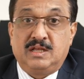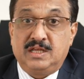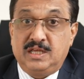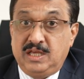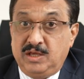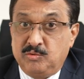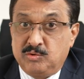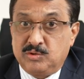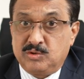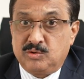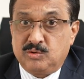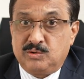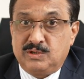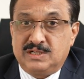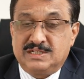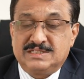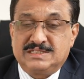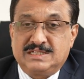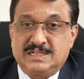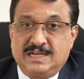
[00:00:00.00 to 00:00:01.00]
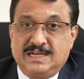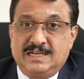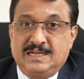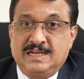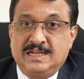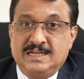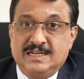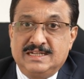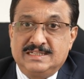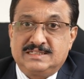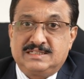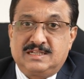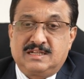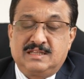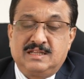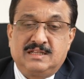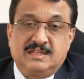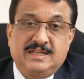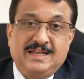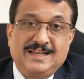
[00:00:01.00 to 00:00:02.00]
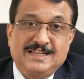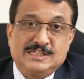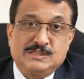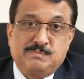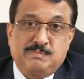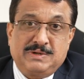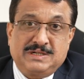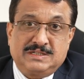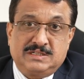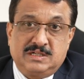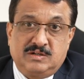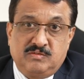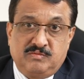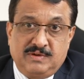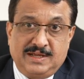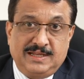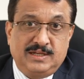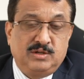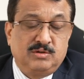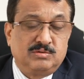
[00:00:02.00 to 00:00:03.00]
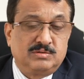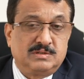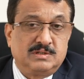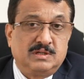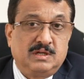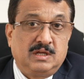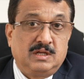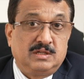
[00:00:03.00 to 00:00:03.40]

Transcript: Even though it is slightly lesser than the expected values,